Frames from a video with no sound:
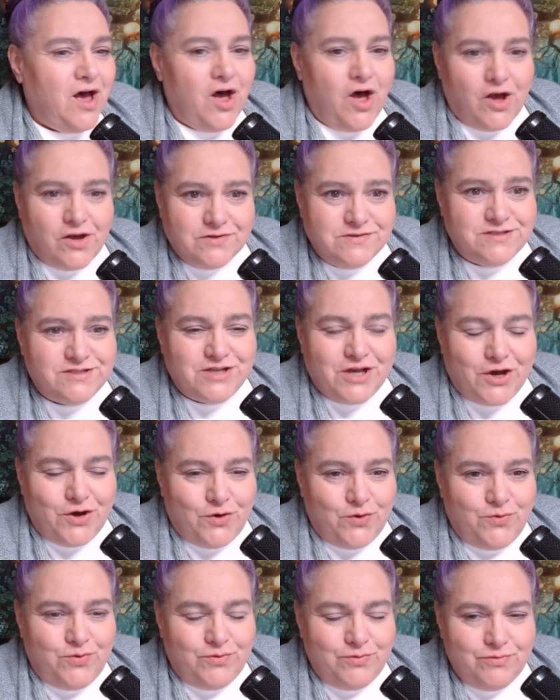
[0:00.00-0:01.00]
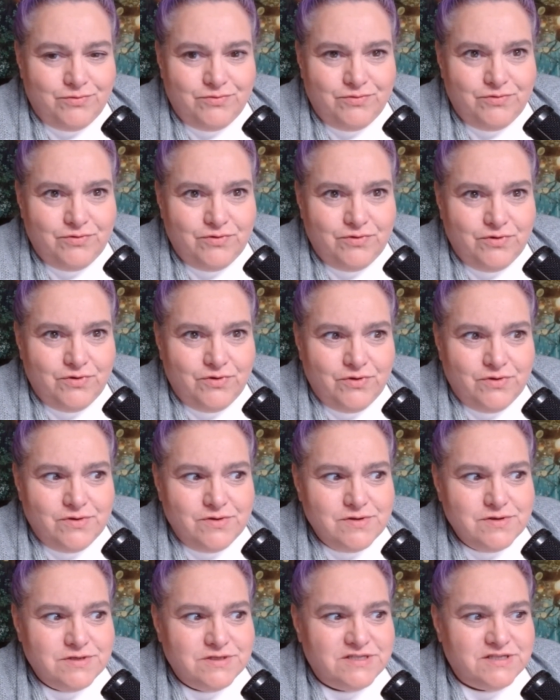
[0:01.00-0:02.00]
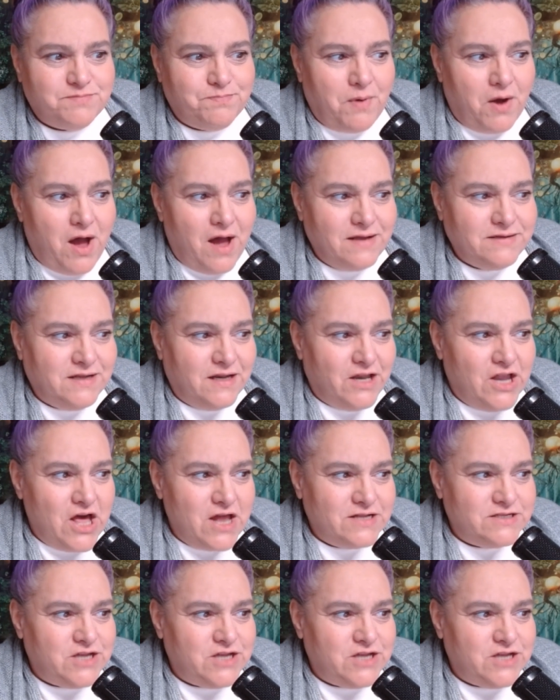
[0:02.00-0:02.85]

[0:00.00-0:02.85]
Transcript: also spawned a lot